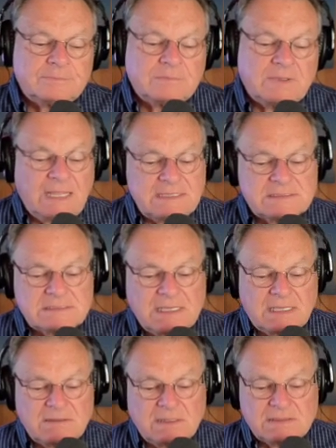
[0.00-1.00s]
That
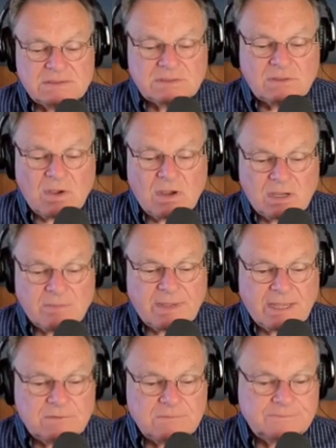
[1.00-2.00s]
said, let's talk
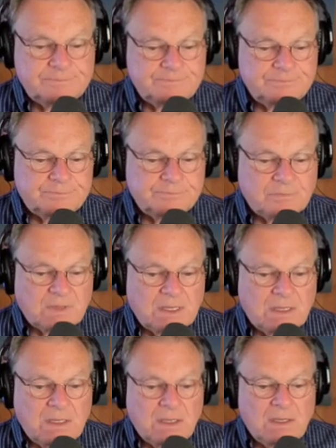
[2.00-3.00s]
about
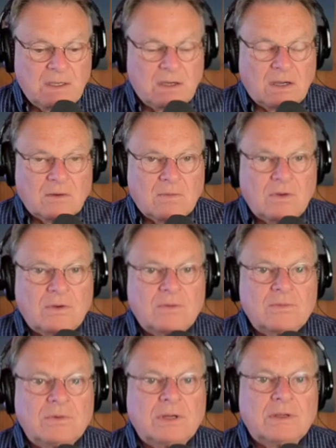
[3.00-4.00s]
our
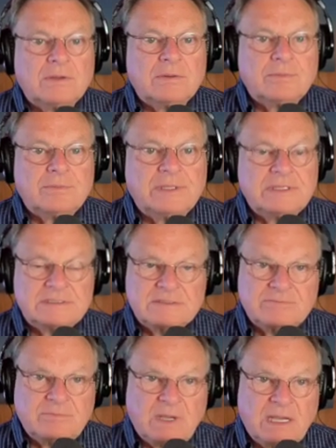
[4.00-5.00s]
own peace
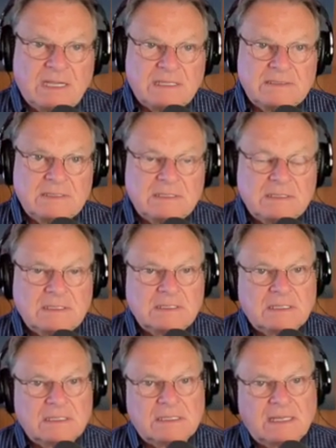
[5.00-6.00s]
of mind
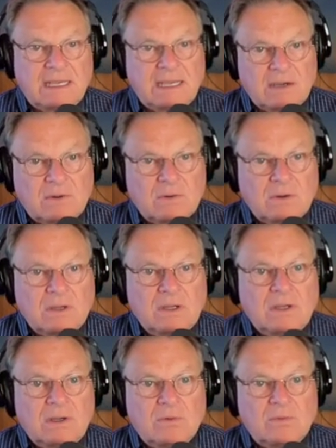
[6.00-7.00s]
and how
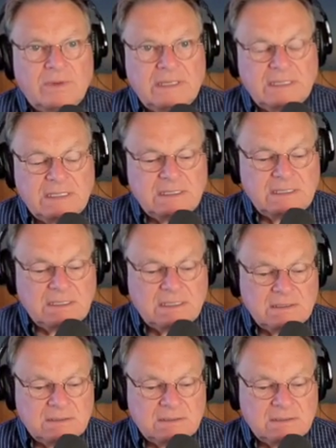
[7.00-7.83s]
we need